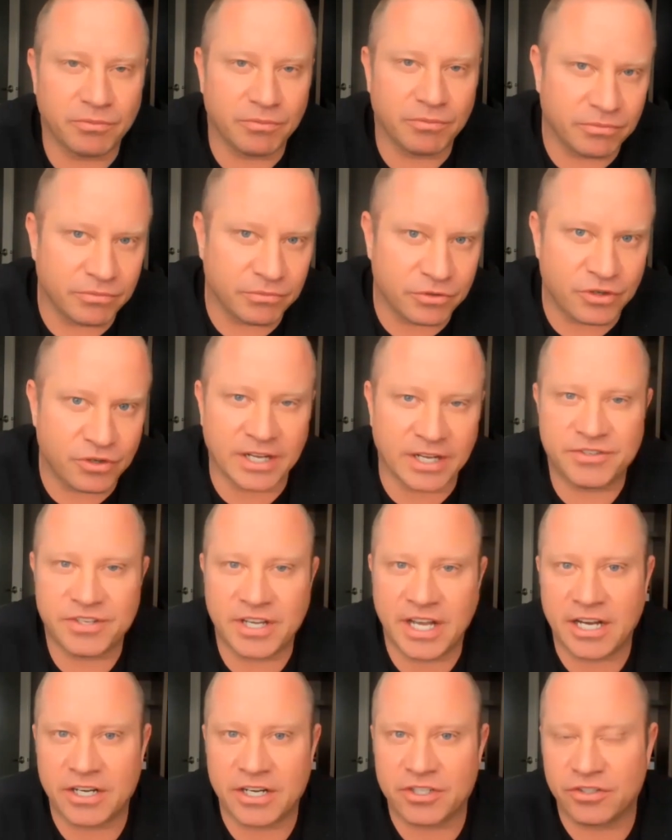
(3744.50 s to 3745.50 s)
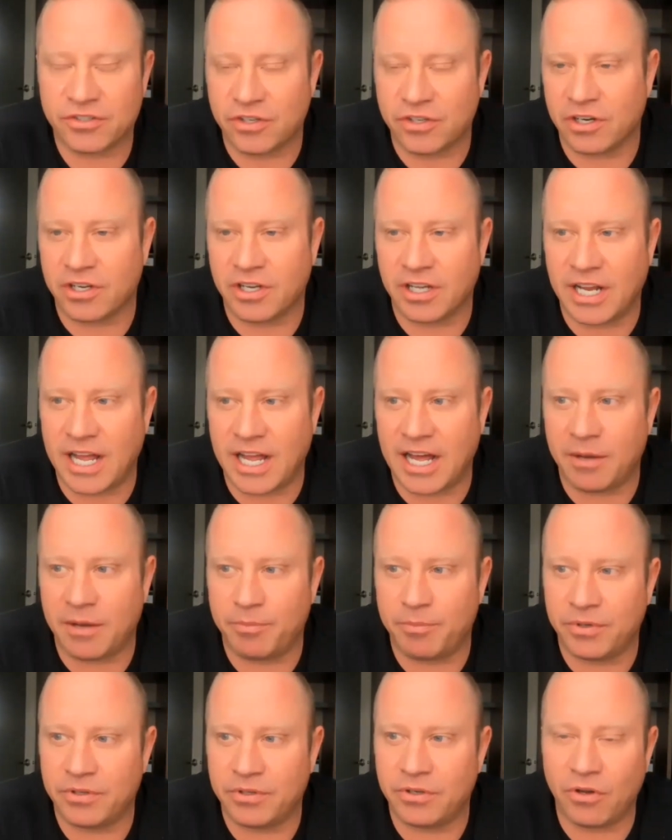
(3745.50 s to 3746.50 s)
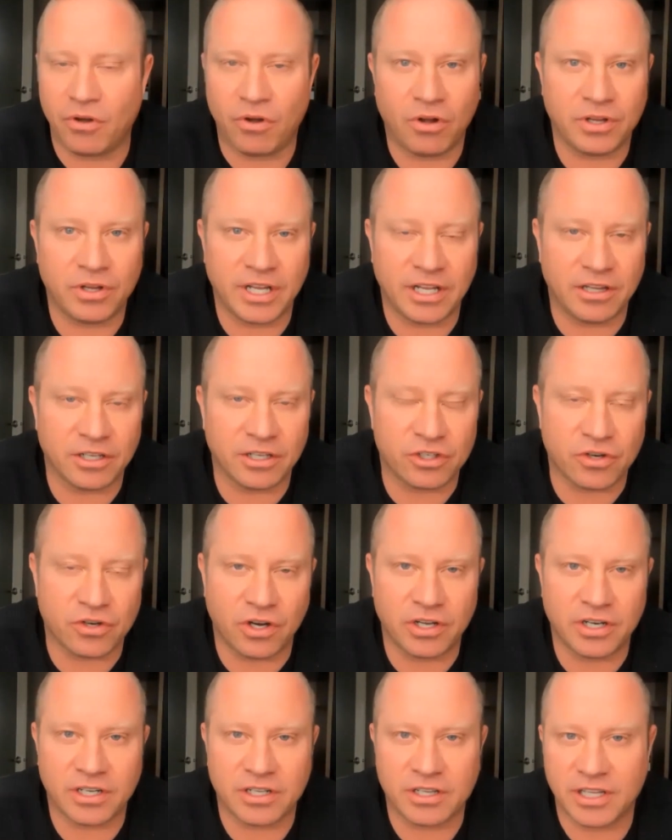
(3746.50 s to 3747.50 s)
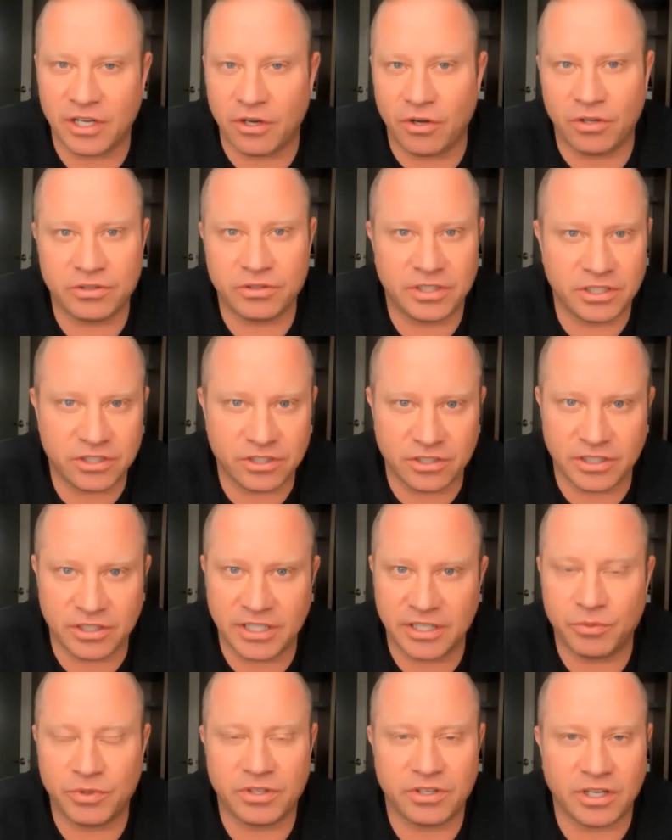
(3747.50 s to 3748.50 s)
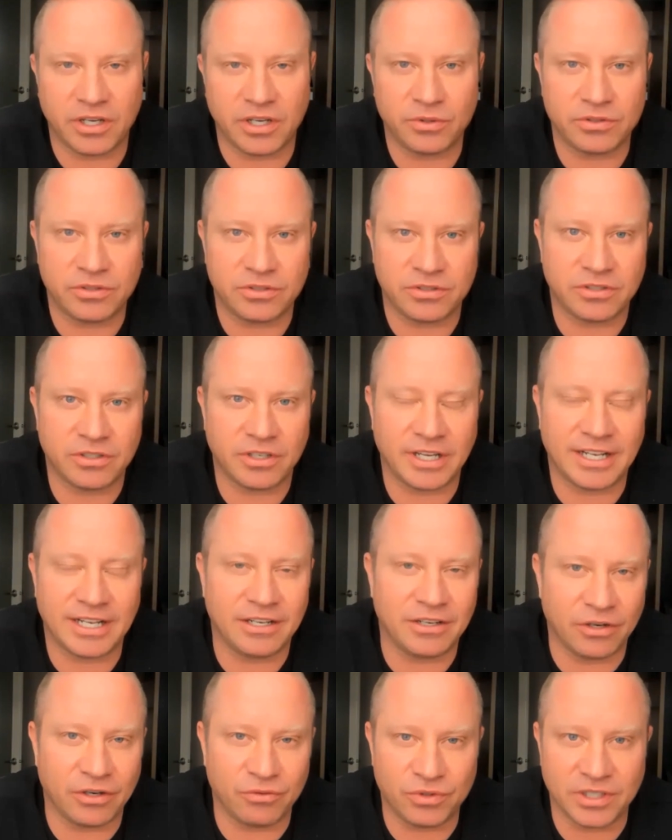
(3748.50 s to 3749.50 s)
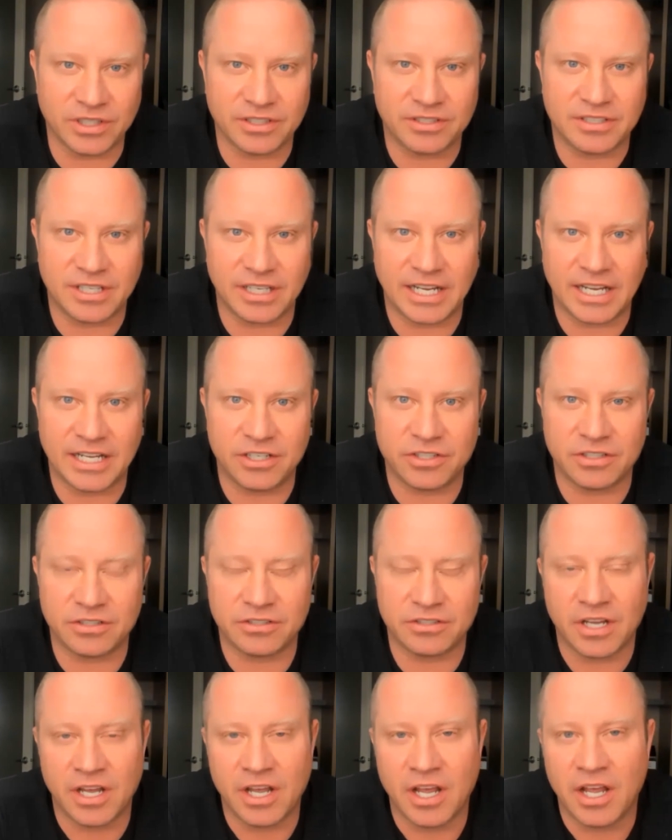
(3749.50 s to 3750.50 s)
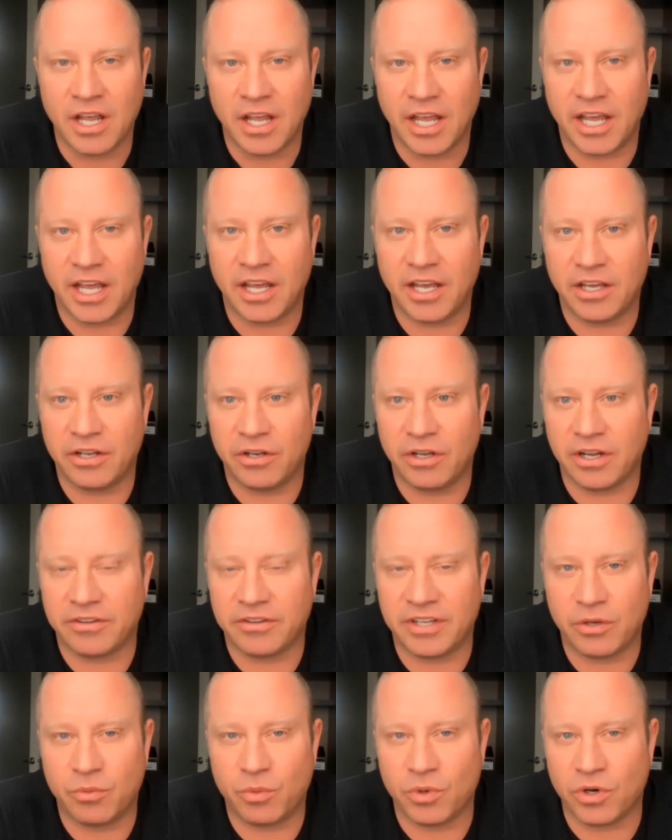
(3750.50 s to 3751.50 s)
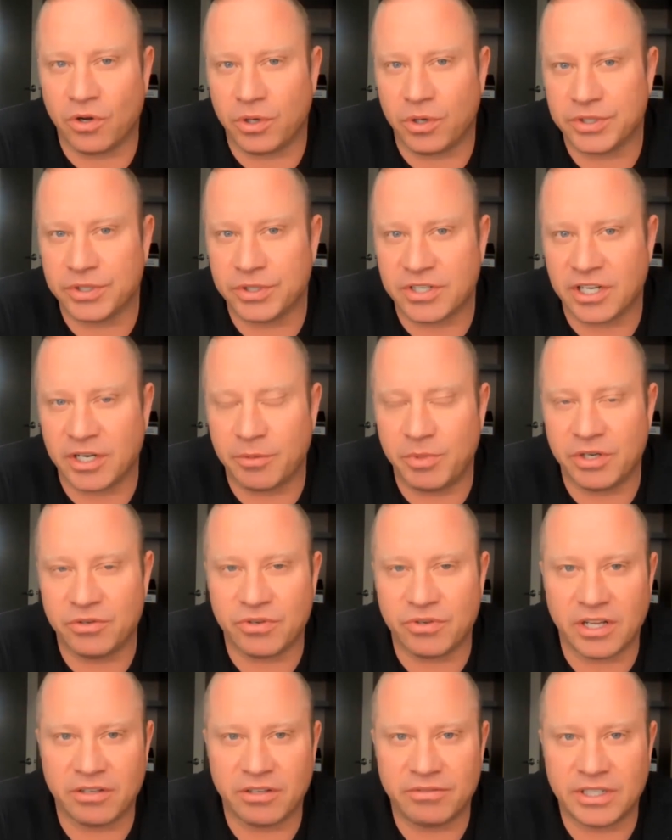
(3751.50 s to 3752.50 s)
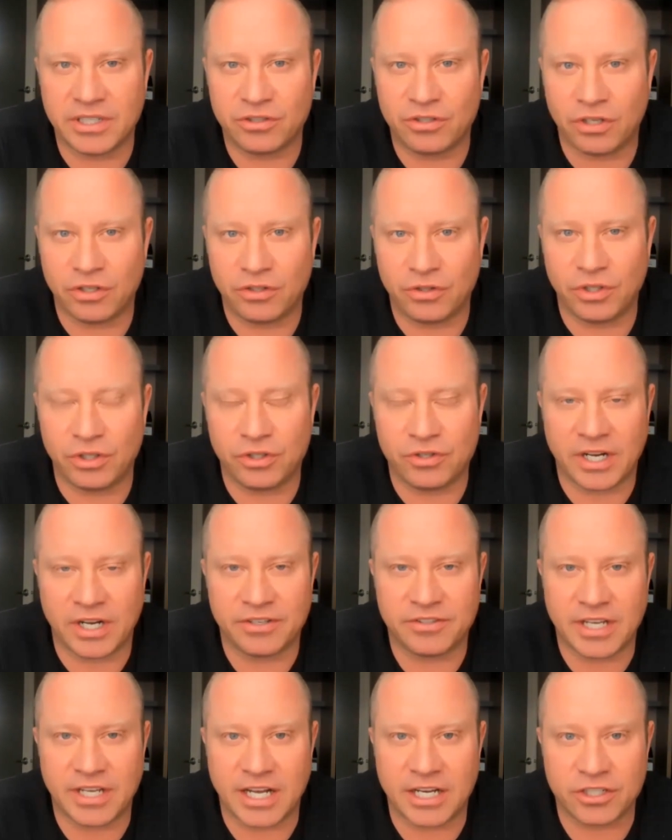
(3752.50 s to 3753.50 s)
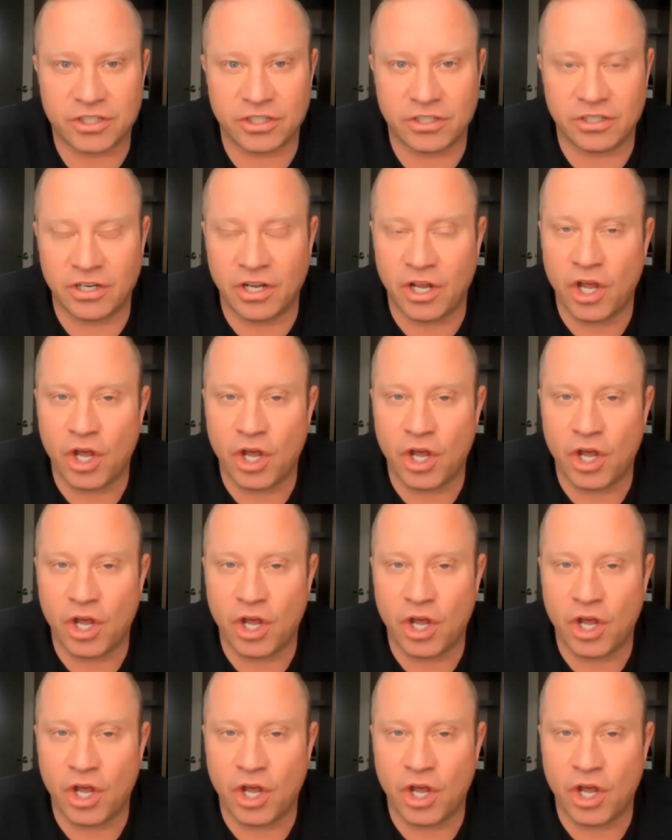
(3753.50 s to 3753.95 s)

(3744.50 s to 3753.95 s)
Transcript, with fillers: transactions aren't going to happen all electronically all, all digitally without an, a real estate agent and i think we're always going to be relevant to the transaction